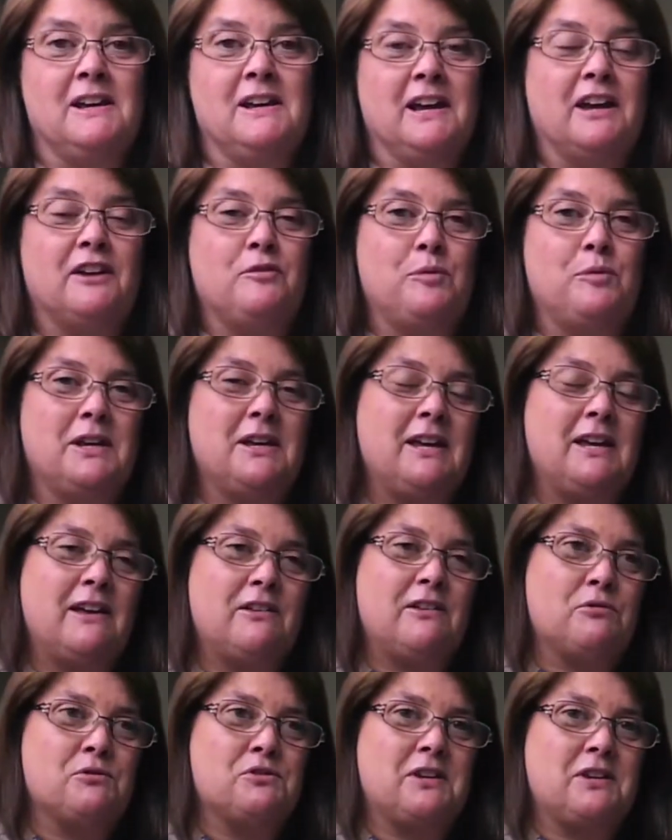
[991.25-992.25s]
And if we can
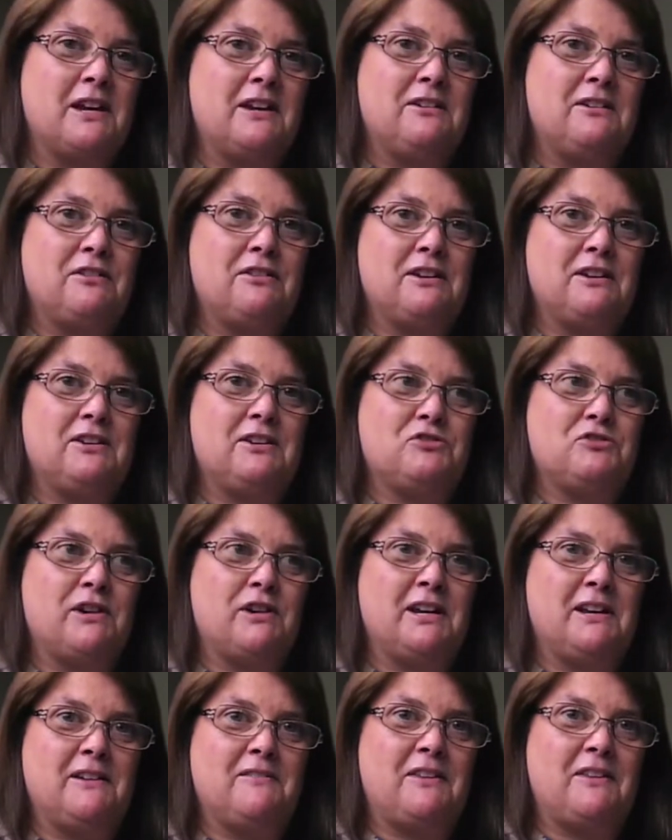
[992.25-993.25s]
get those kind of things
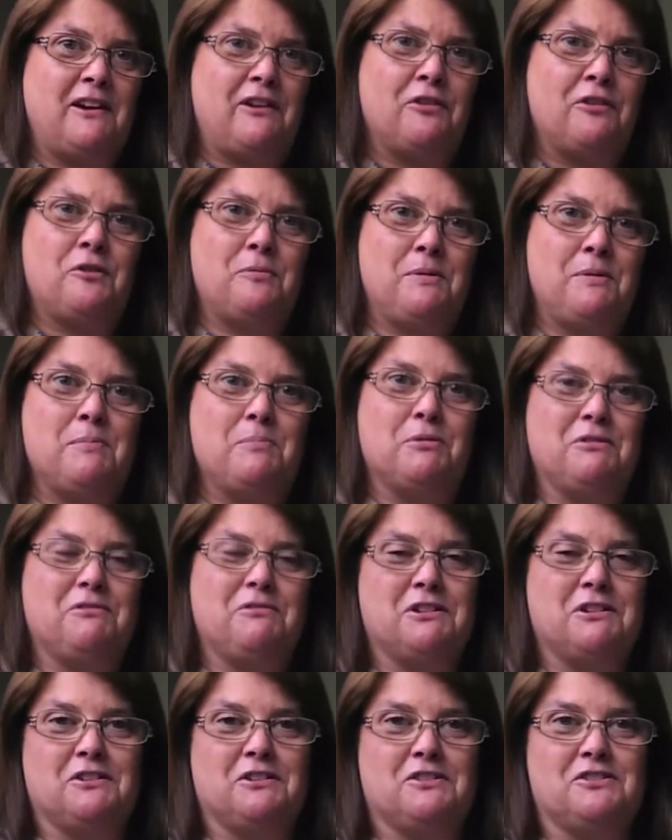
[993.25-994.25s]
right that other people
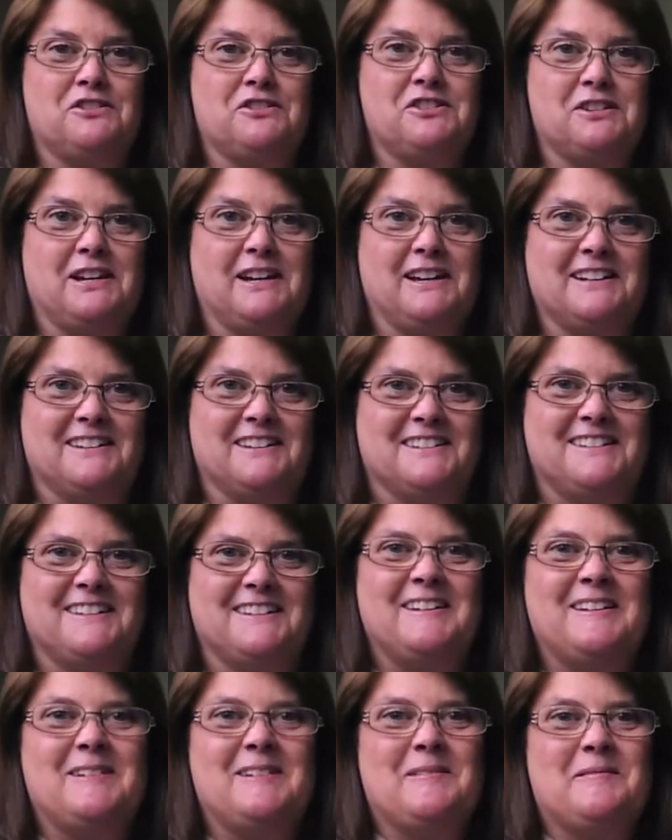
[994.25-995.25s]
can understand,
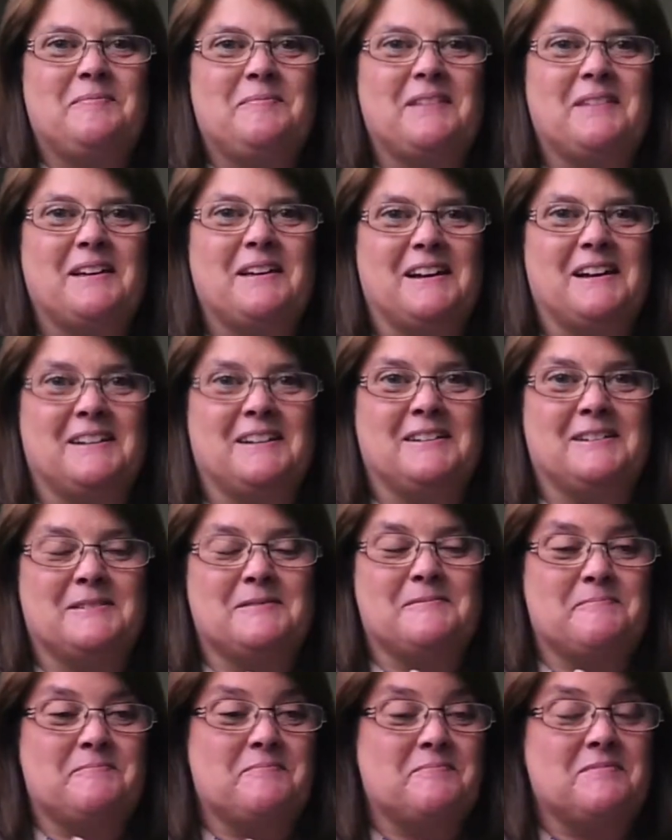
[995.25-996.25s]

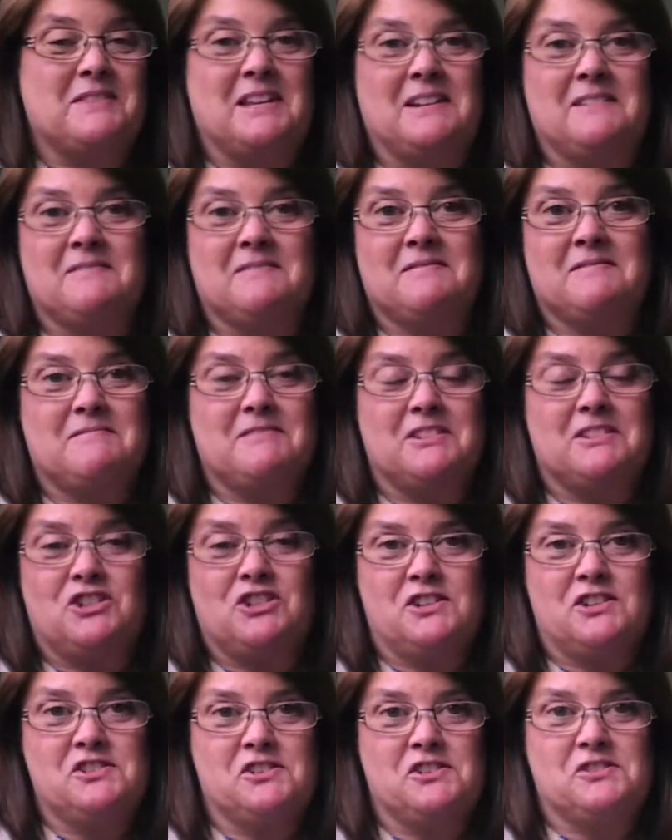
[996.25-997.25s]
then the
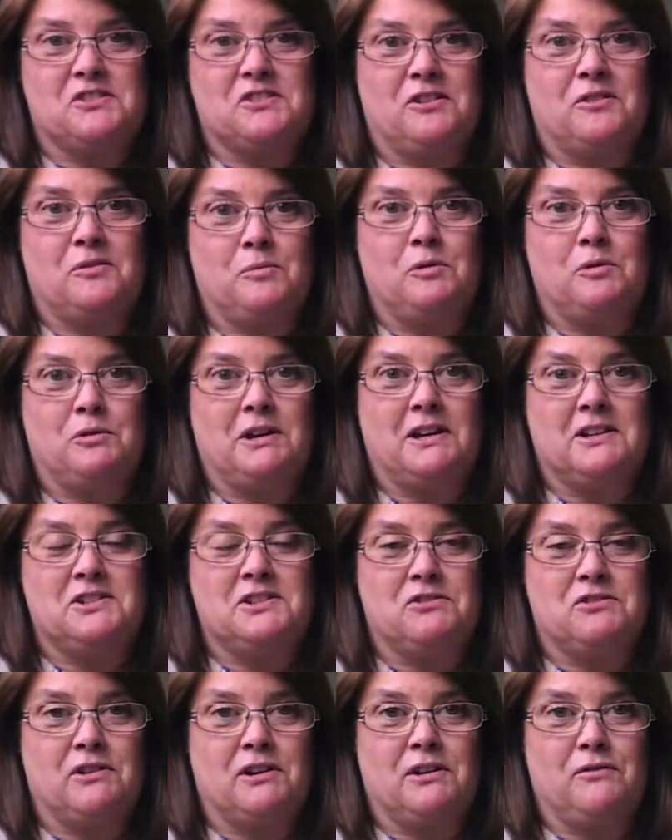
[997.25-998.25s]
chances are we'll get
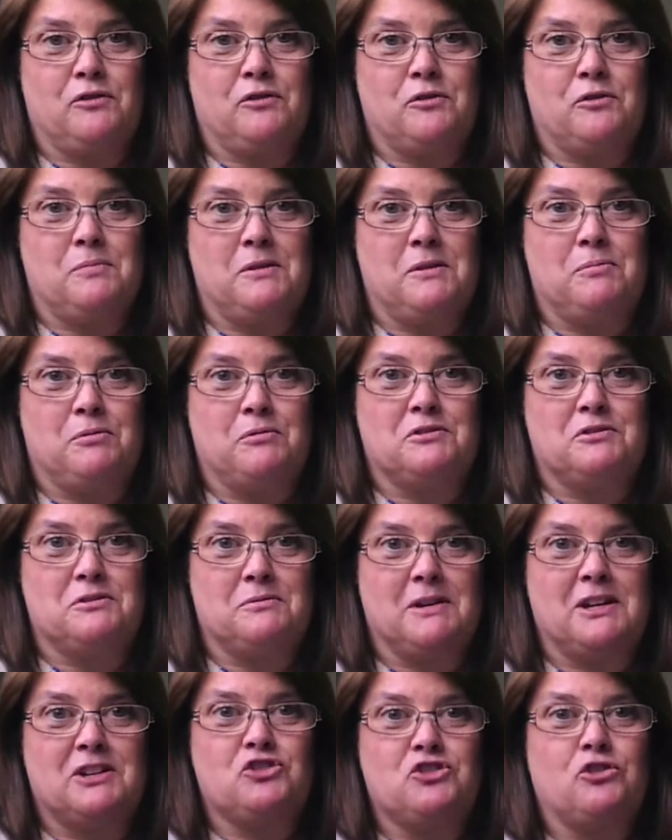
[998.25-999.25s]
it right for people with
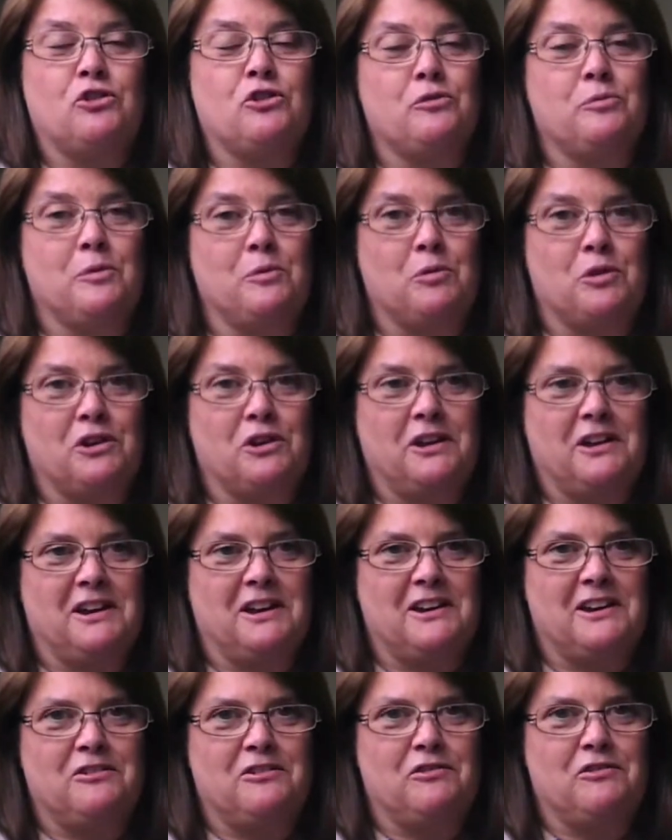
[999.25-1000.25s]
dementia. Or if we work at
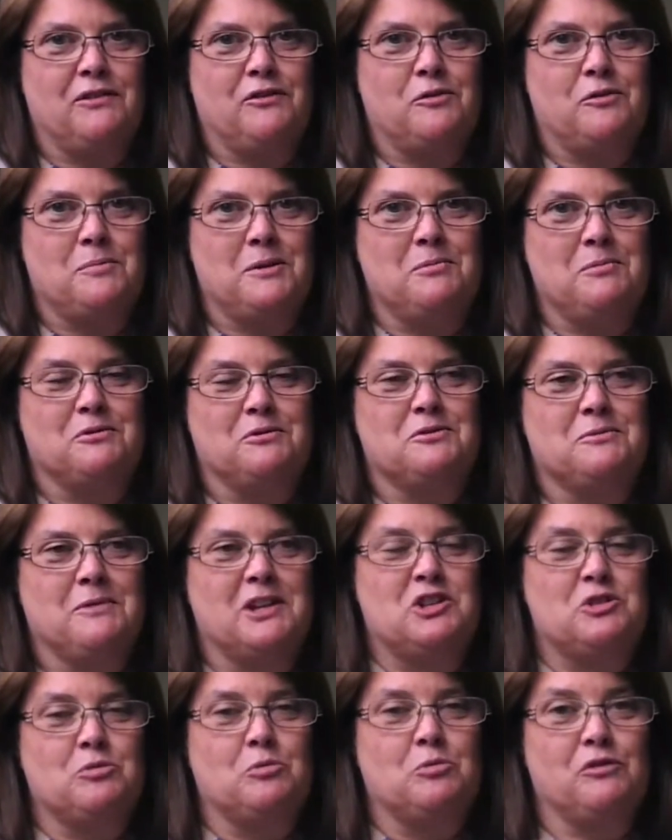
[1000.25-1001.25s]
getting it right for people with
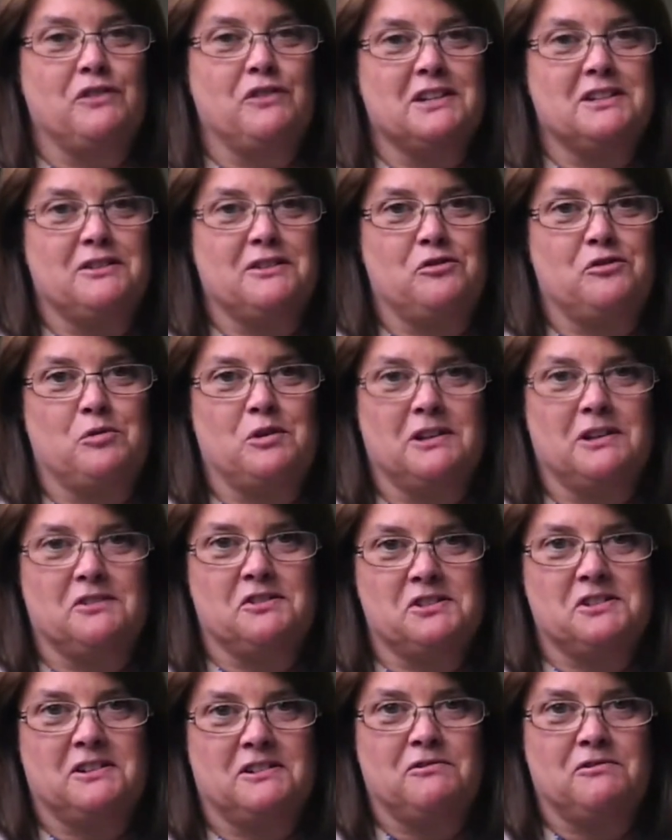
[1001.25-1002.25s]
dementia, we'll find everyone
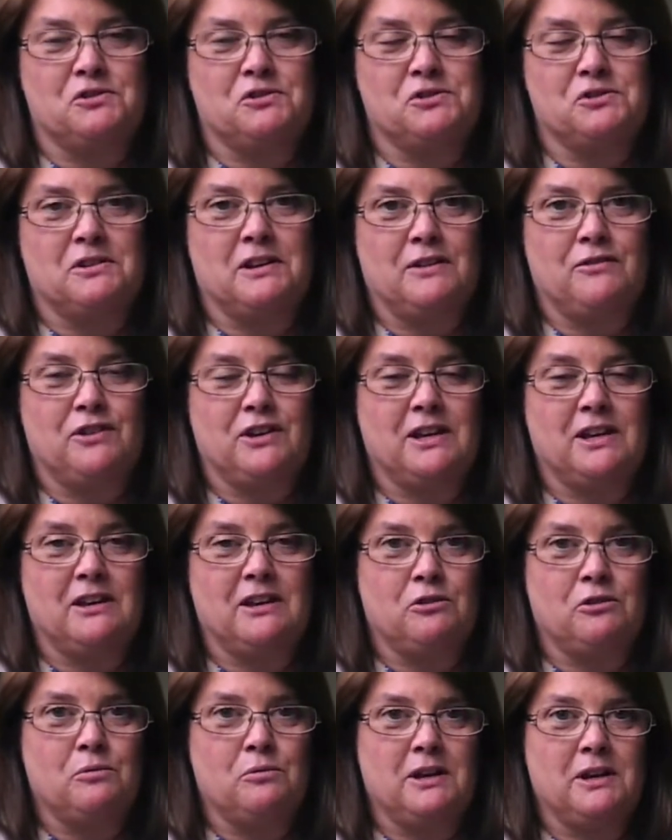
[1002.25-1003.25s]
else can also navigate
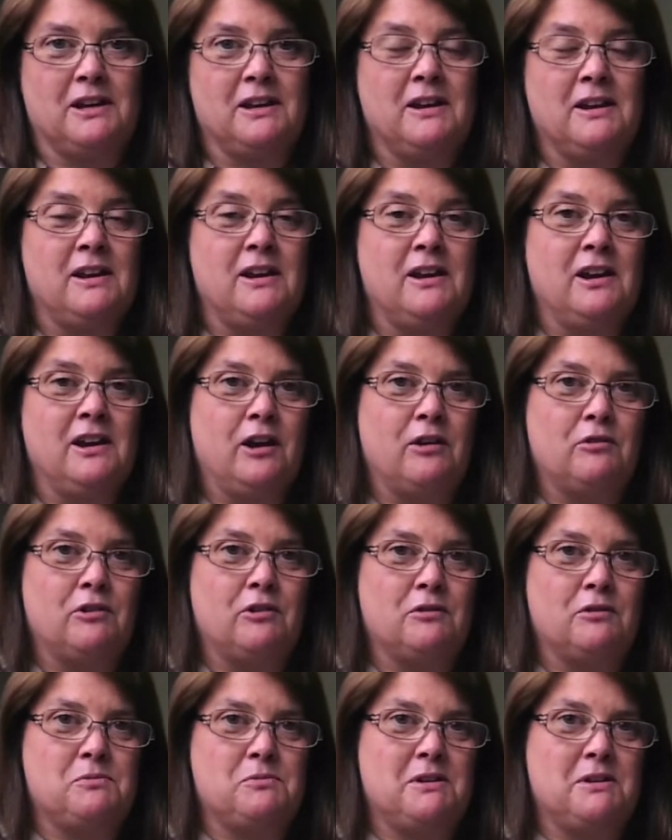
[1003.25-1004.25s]
their way
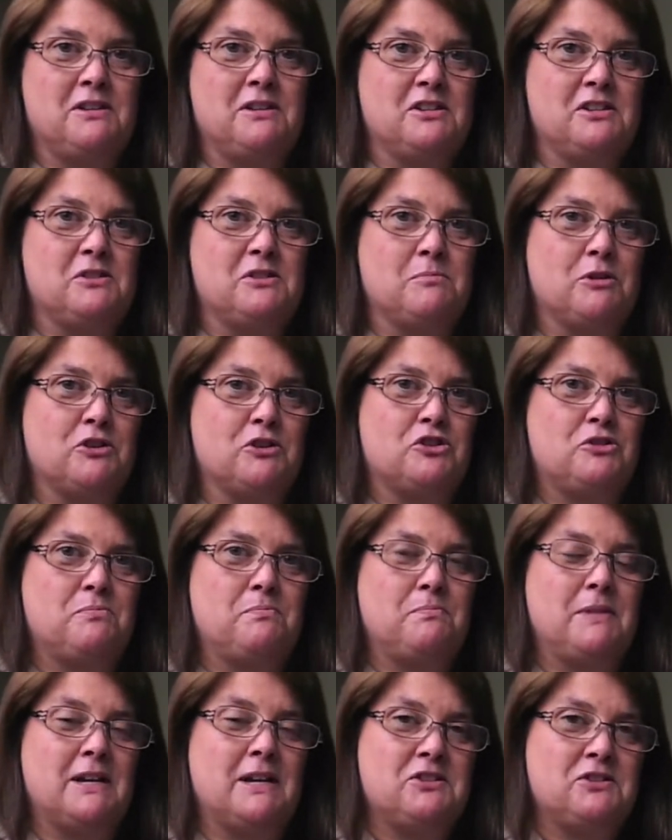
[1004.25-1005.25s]
around spaces much
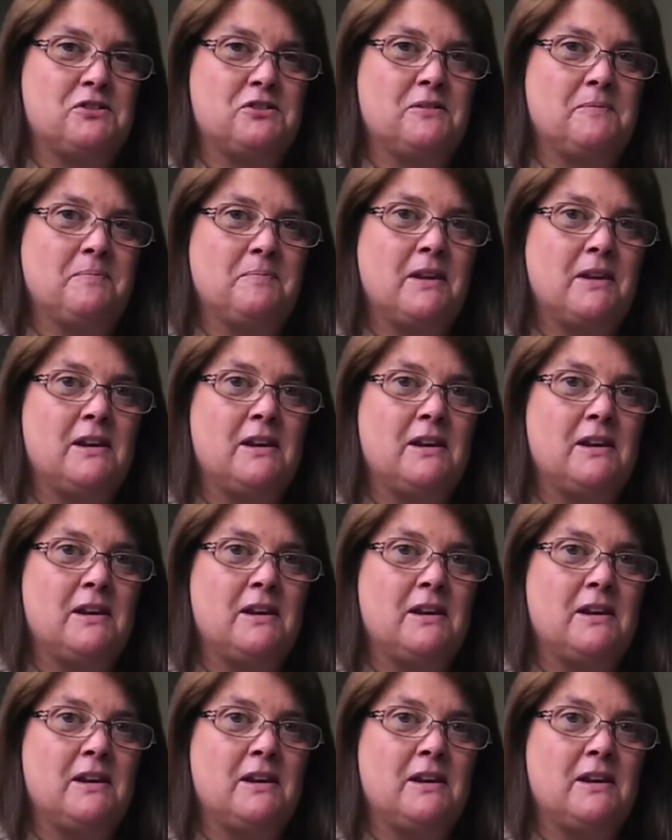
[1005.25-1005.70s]
better.